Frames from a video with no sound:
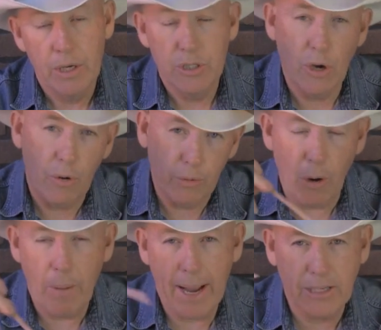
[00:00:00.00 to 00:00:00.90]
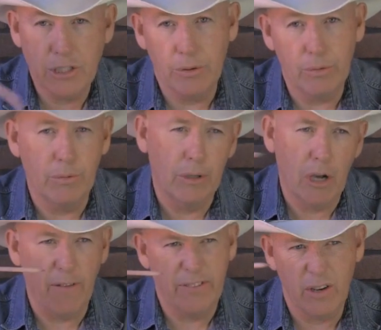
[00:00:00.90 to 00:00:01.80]
So go back to
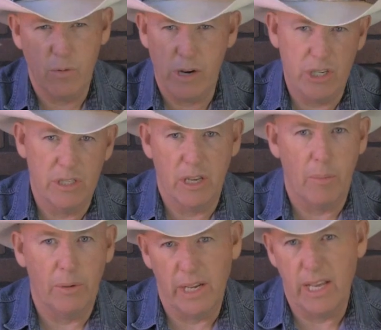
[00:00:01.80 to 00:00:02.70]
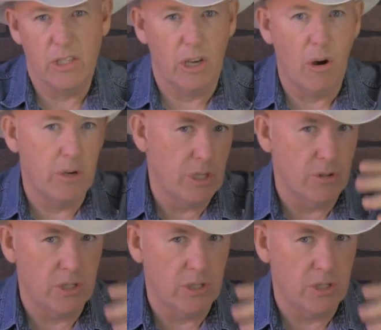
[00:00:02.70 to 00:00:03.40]
coffee and questions a couple days ago, and you'll